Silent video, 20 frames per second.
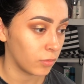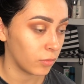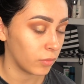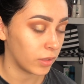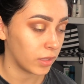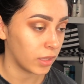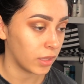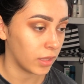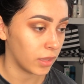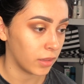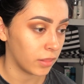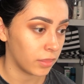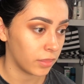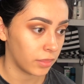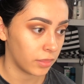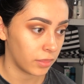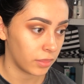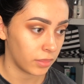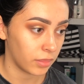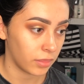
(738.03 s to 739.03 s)
with
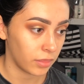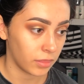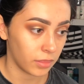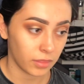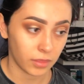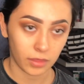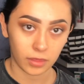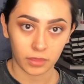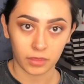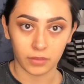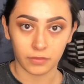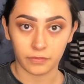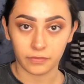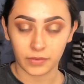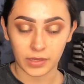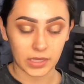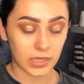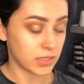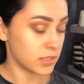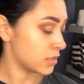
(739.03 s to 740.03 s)
the
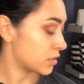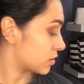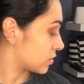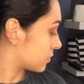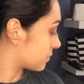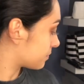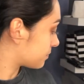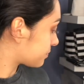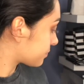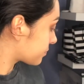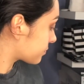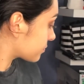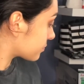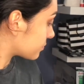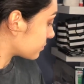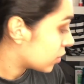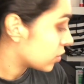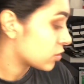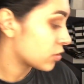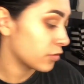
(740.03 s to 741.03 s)
face.
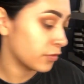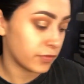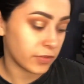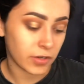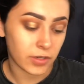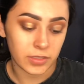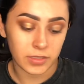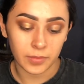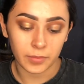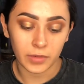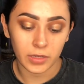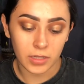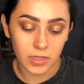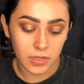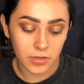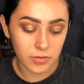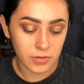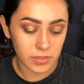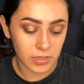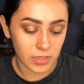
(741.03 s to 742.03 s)
So first I'm going
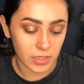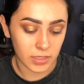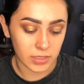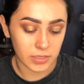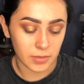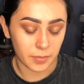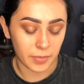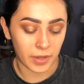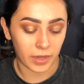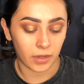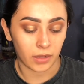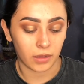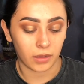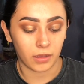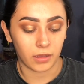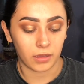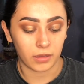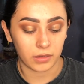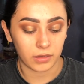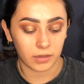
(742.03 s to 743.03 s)
to use this
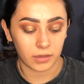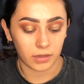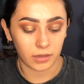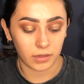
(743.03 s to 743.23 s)
Becca